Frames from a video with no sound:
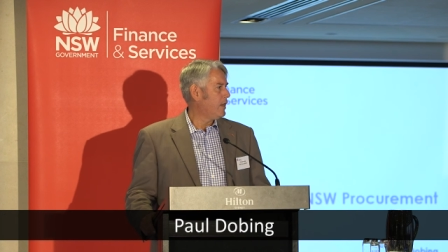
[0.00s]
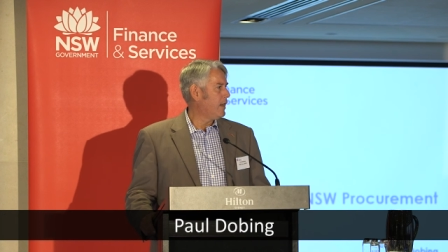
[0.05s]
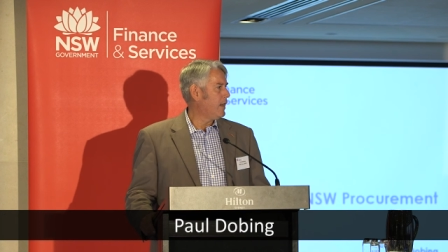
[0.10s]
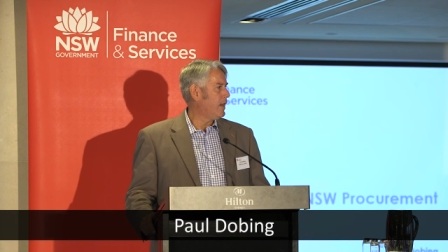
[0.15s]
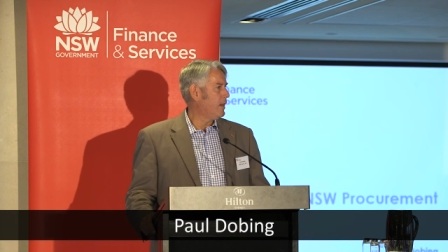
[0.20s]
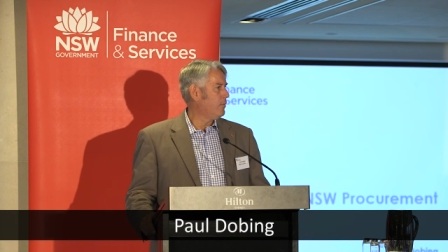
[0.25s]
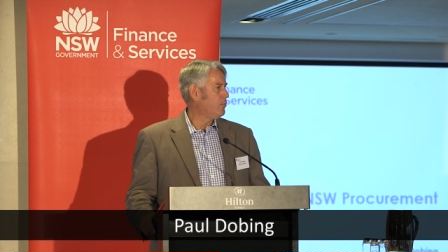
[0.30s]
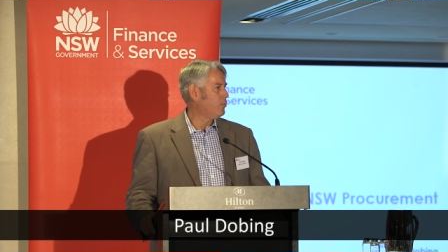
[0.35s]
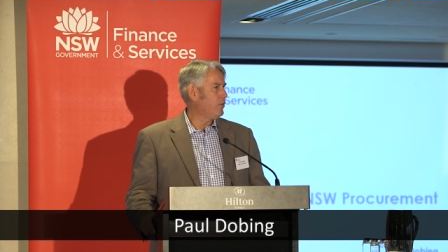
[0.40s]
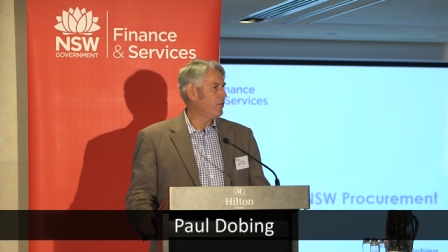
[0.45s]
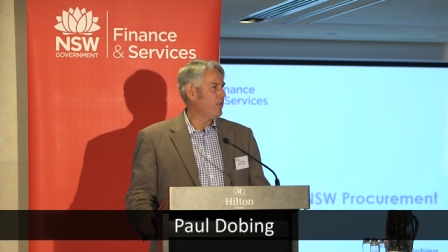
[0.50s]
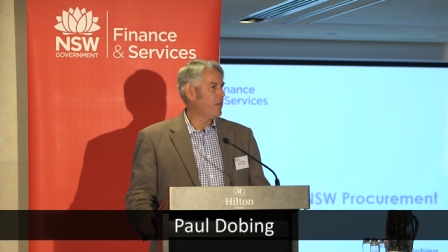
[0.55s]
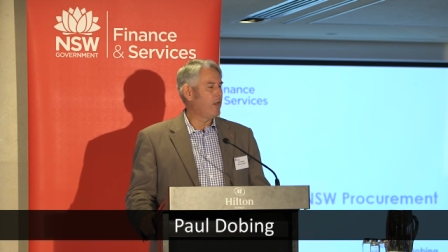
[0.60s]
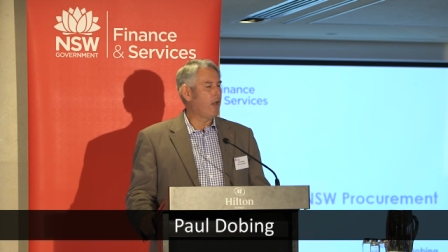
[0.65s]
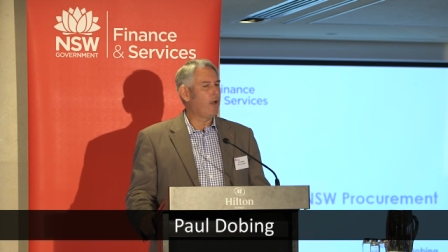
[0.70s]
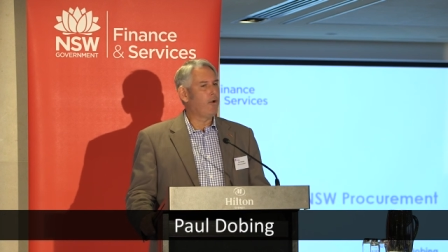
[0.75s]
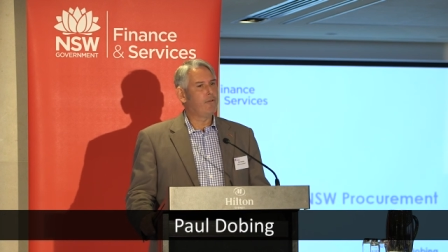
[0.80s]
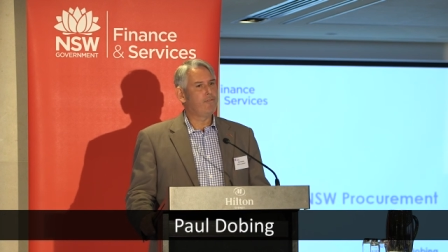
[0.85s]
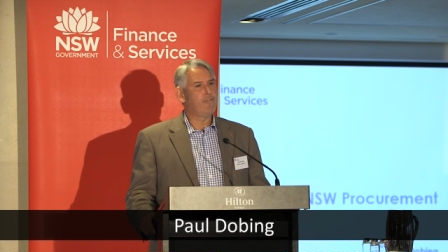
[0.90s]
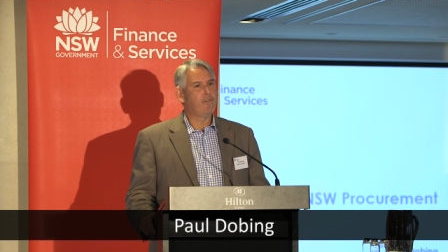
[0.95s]
um, within
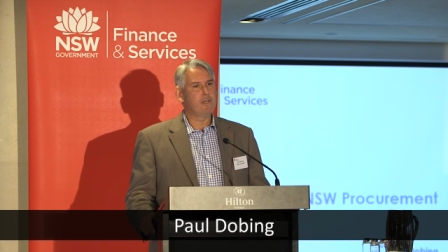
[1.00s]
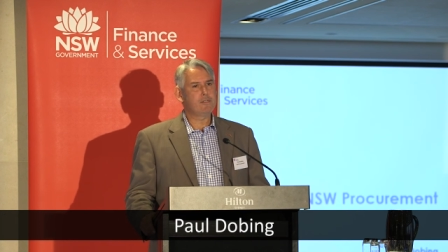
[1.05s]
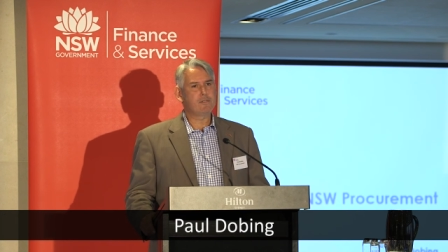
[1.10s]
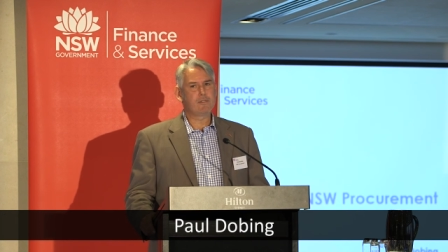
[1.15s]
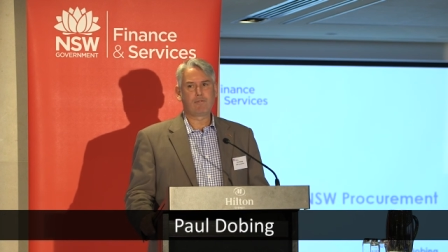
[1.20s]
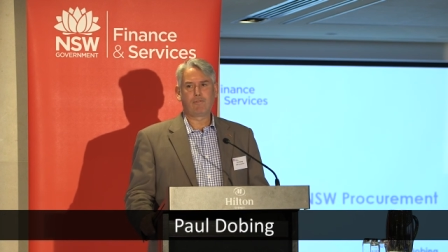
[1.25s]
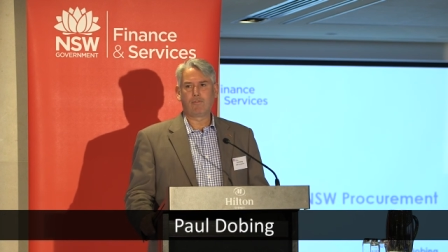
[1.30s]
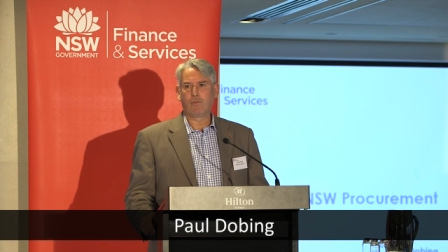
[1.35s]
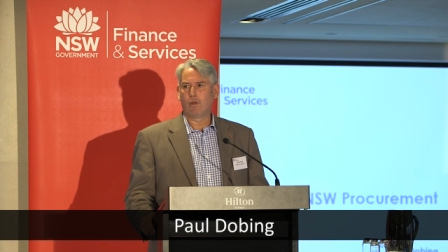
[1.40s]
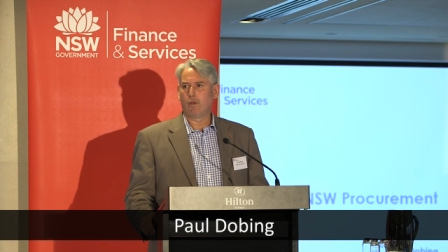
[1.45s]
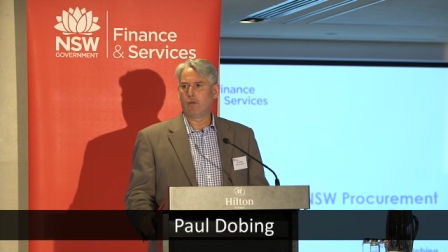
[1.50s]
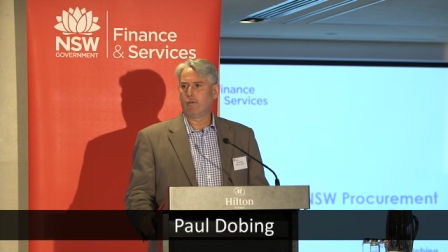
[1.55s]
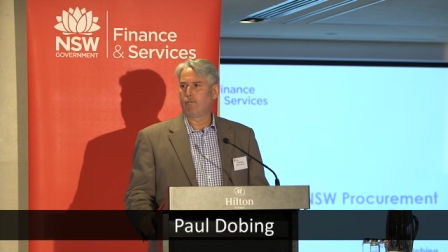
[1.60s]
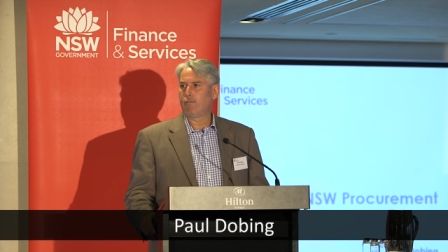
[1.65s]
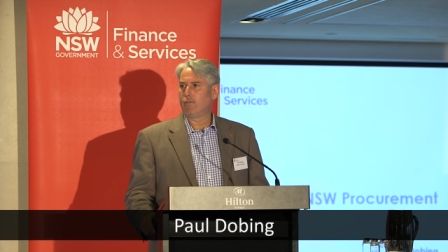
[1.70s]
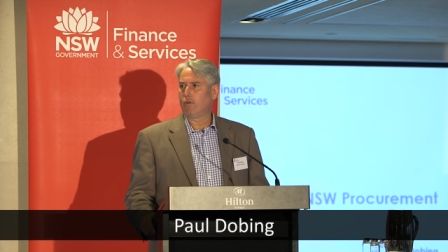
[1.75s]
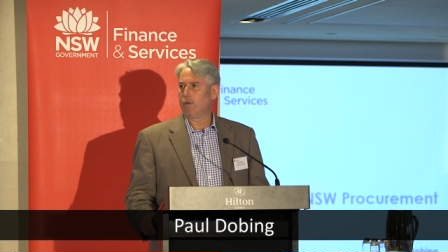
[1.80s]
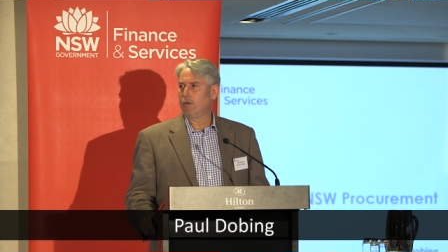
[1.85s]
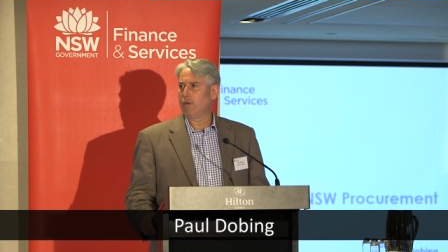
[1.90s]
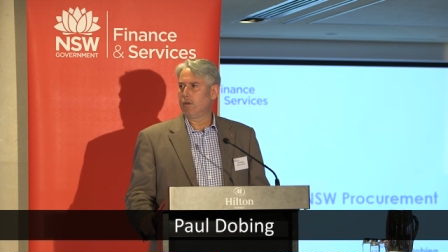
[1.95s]
OFS for,
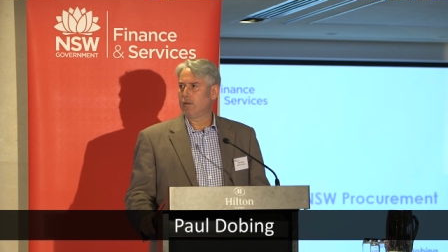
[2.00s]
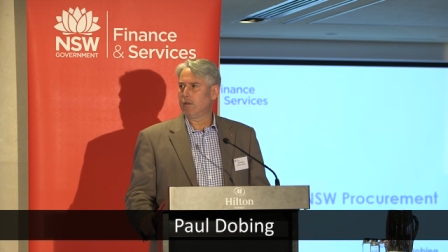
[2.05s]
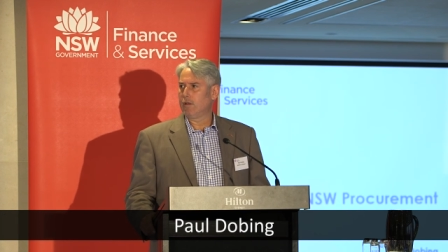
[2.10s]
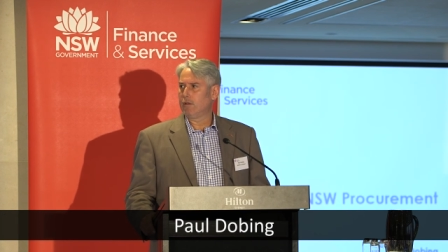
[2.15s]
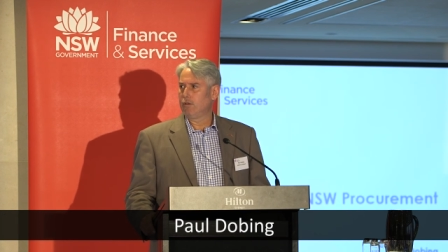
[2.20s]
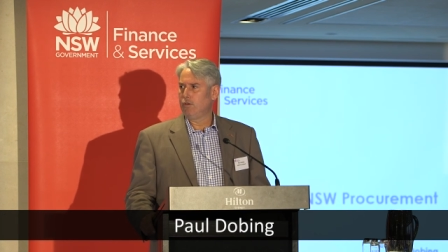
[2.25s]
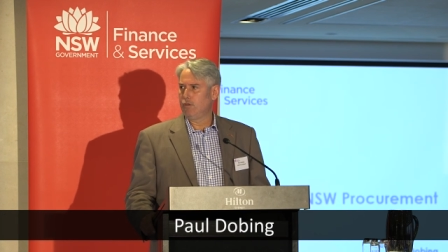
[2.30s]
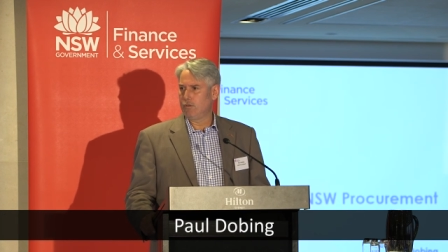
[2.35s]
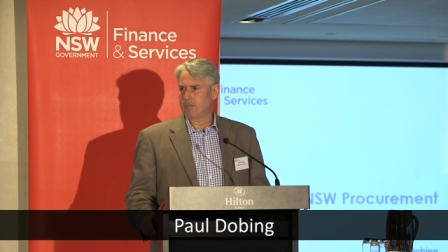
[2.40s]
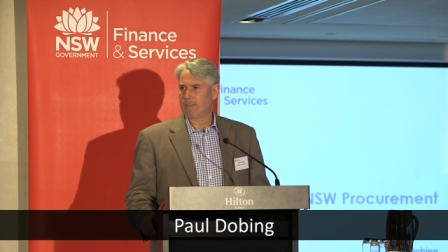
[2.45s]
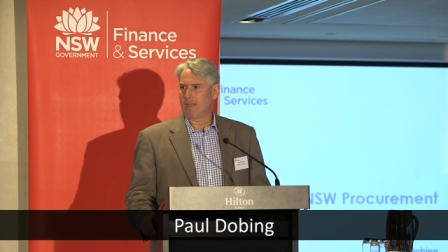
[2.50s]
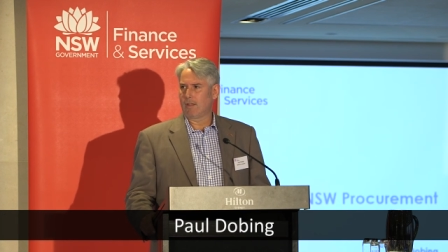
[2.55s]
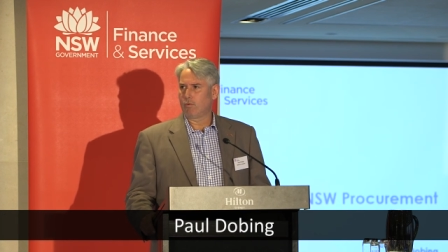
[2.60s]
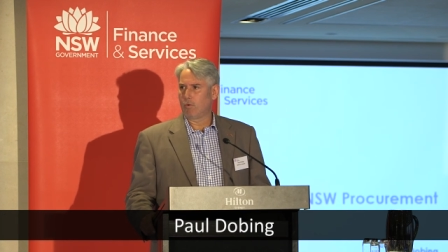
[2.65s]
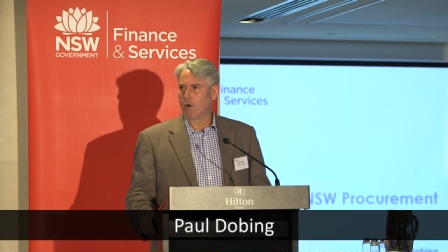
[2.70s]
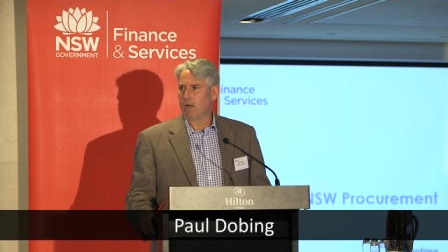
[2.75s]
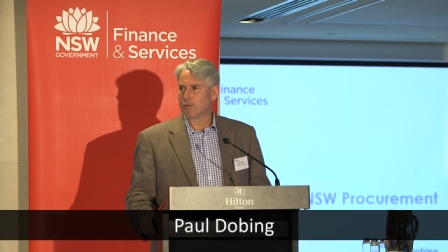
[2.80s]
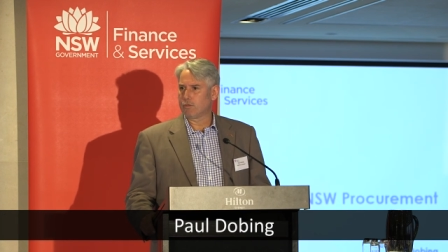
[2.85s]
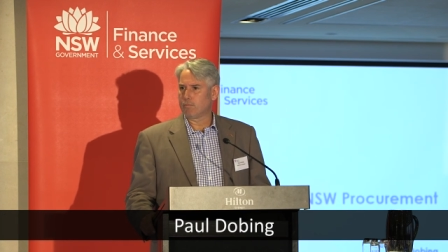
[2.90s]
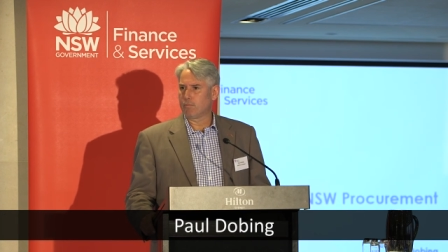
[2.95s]
for New South
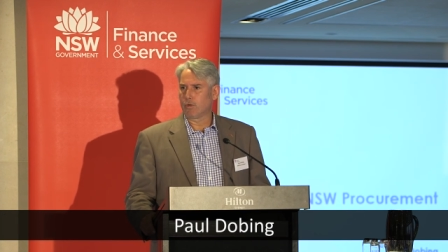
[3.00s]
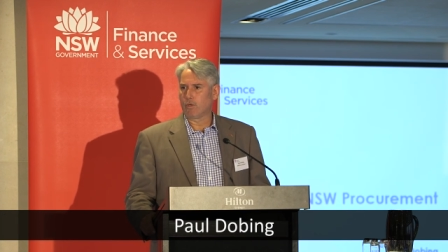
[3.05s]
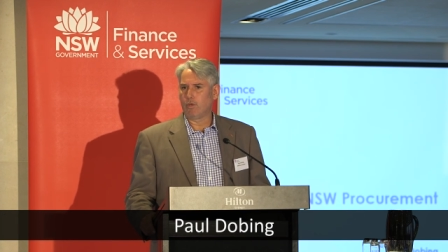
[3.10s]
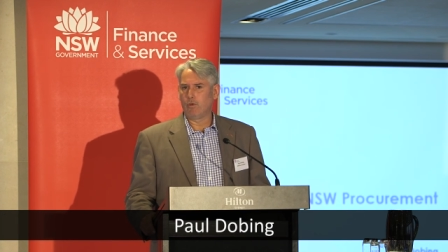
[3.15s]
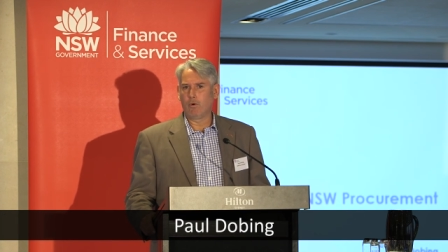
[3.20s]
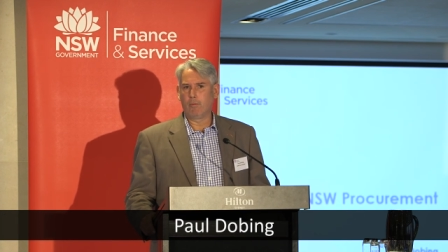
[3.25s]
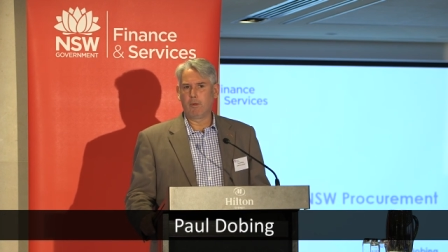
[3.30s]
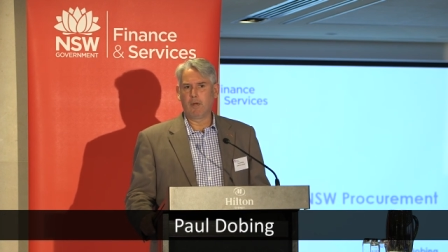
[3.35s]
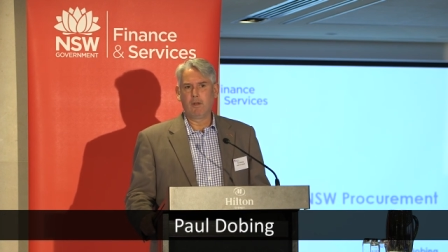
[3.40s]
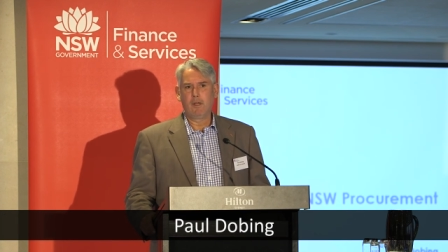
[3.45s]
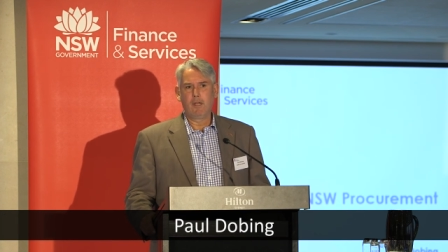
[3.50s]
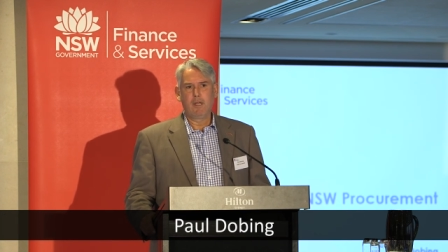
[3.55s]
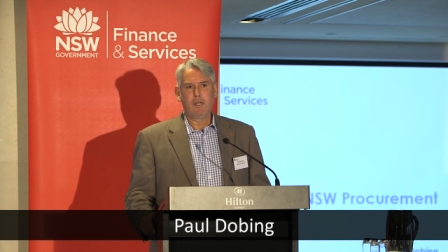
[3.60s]
Wales procurement